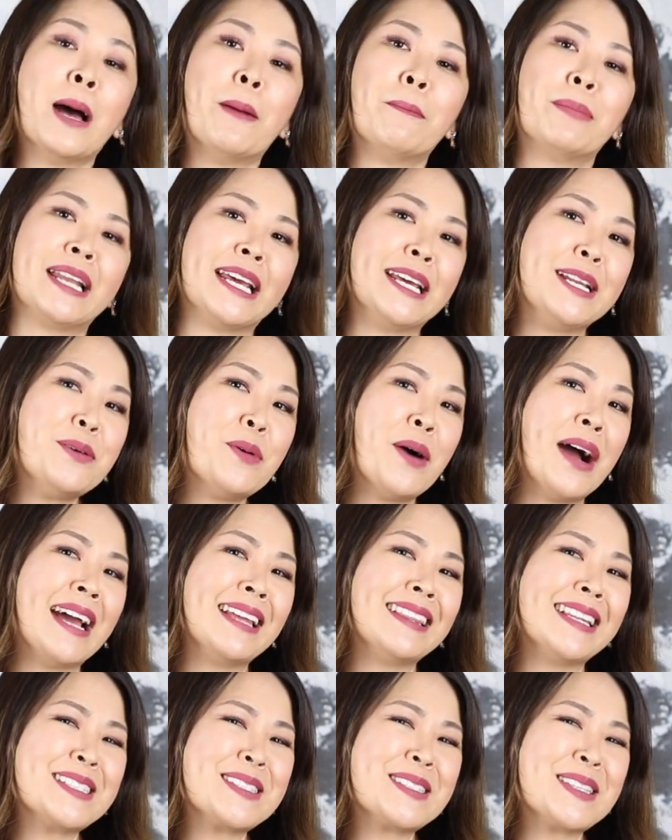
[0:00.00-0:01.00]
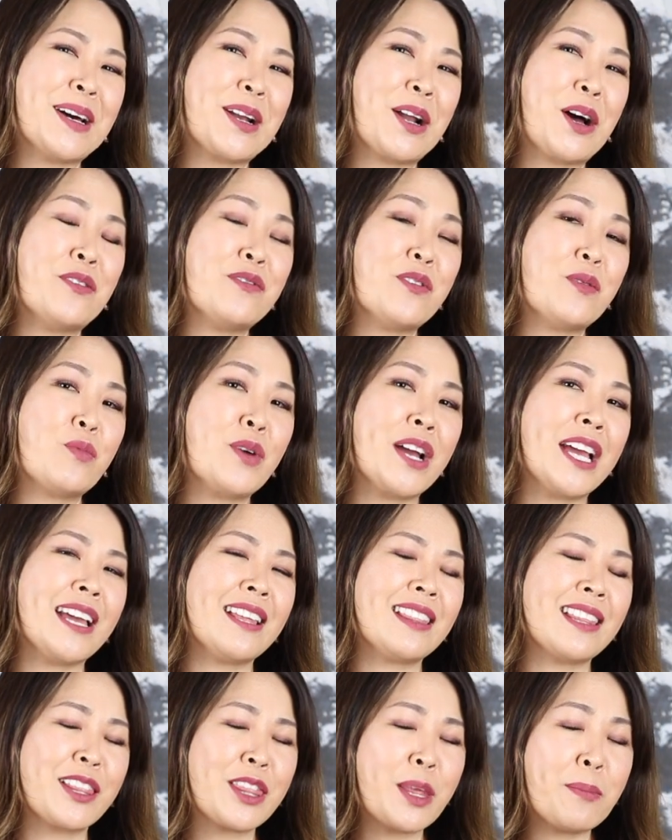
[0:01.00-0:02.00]
But anyway, let's start off
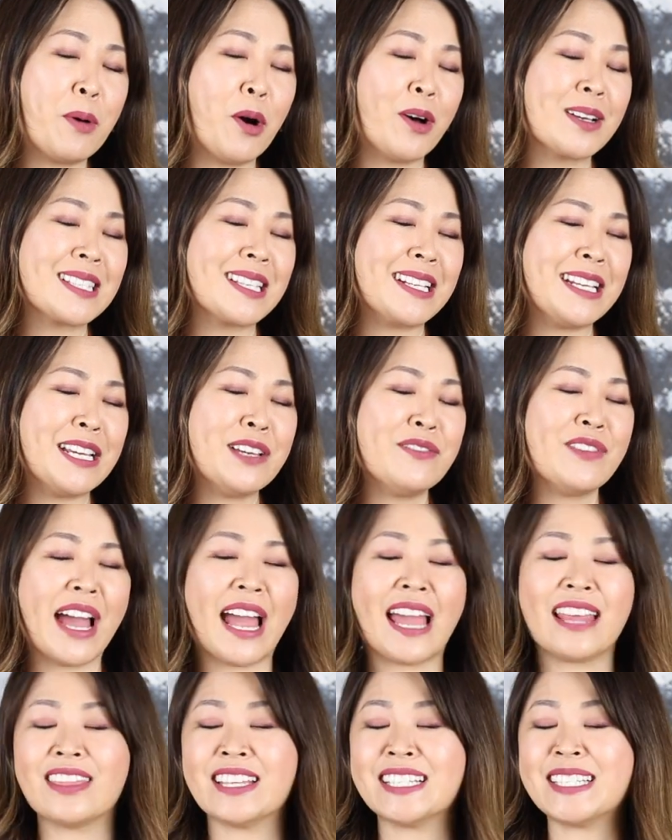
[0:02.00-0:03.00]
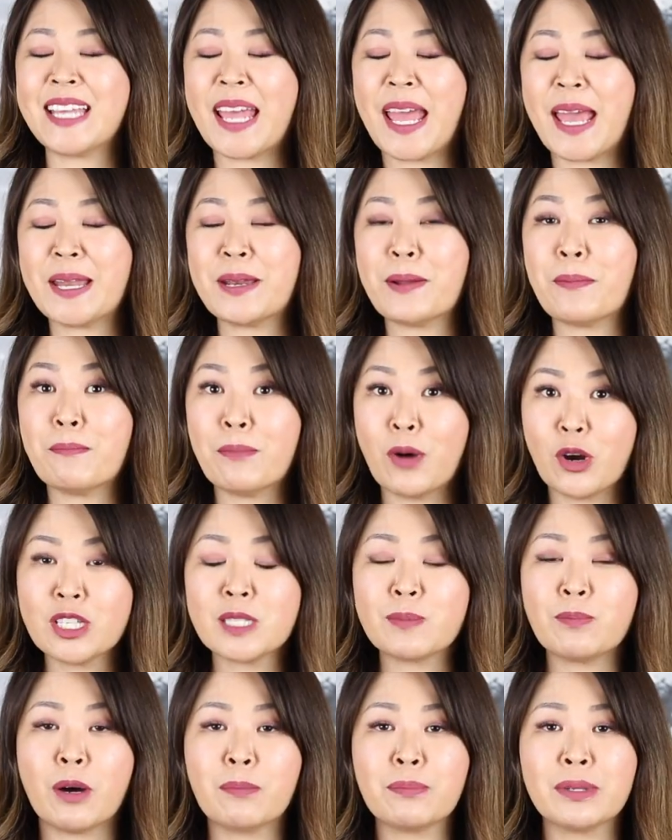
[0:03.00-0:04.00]
with the positive and the 10
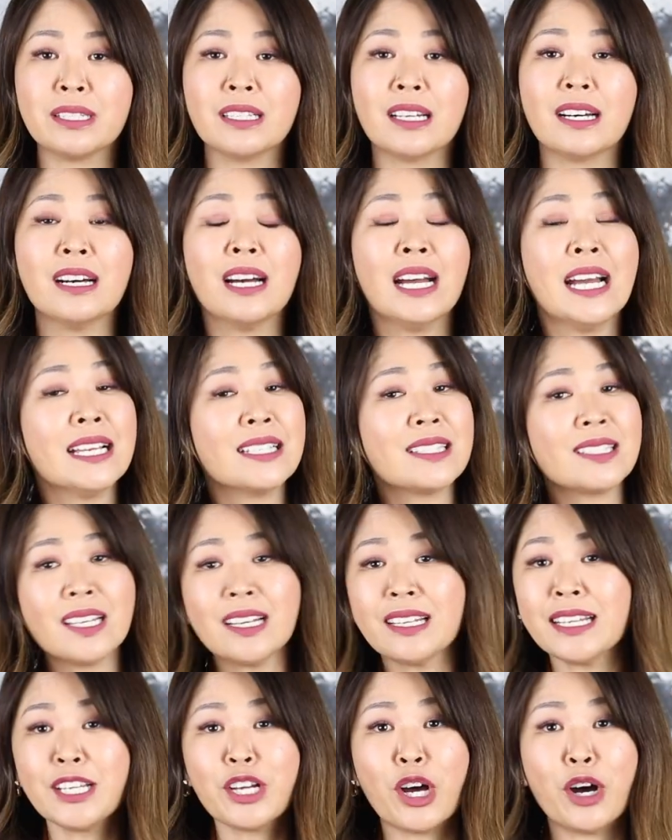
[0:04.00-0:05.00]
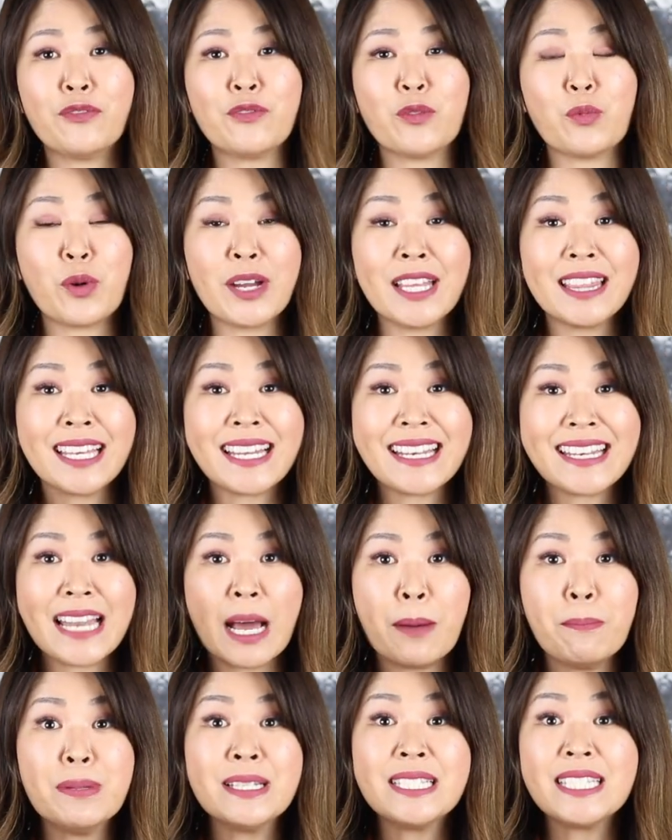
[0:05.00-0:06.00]
most popular, starting off with
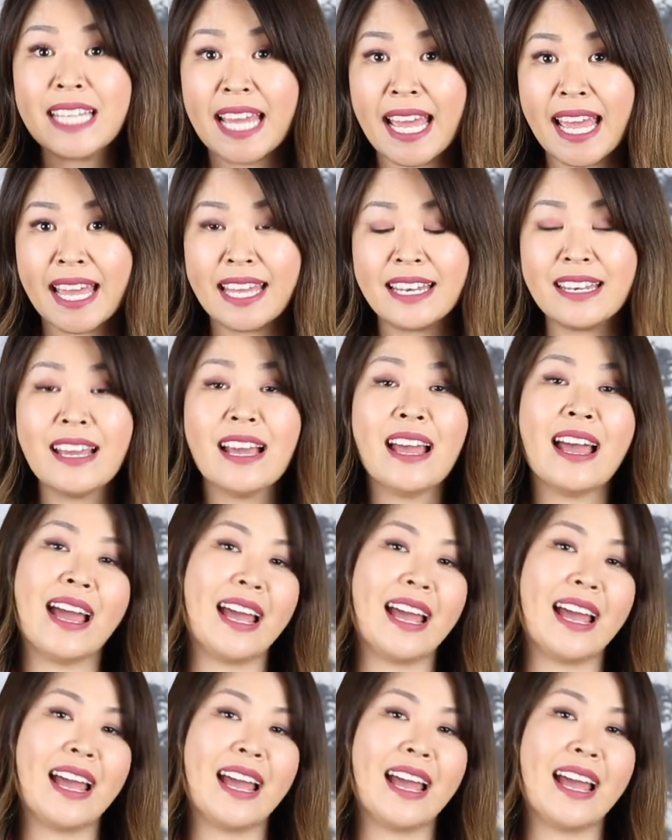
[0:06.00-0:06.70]
number 10,